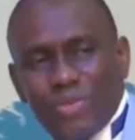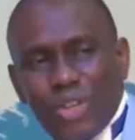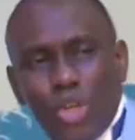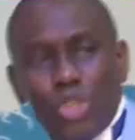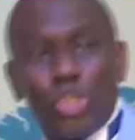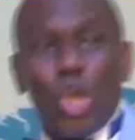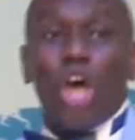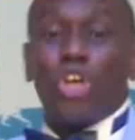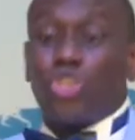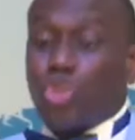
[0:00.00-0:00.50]

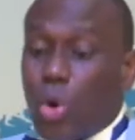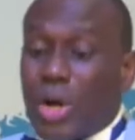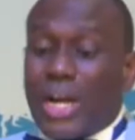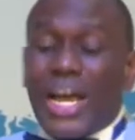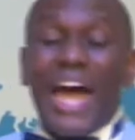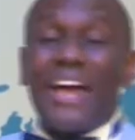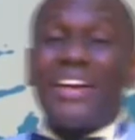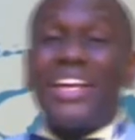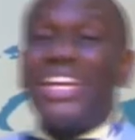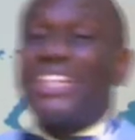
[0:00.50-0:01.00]
Those who
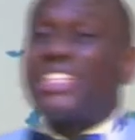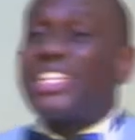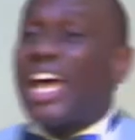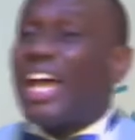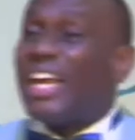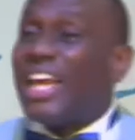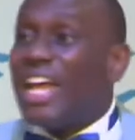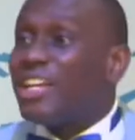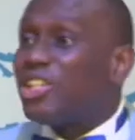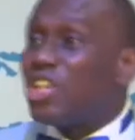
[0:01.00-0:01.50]
carry
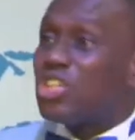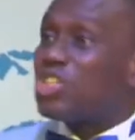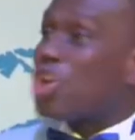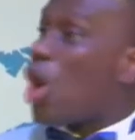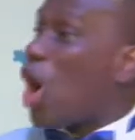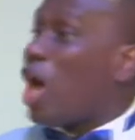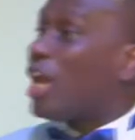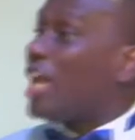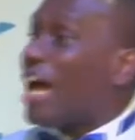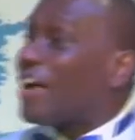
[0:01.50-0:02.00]
challenges
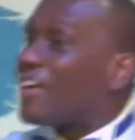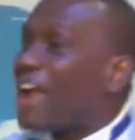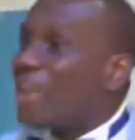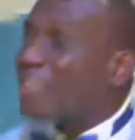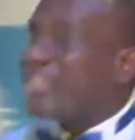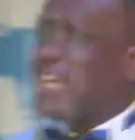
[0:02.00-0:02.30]
all around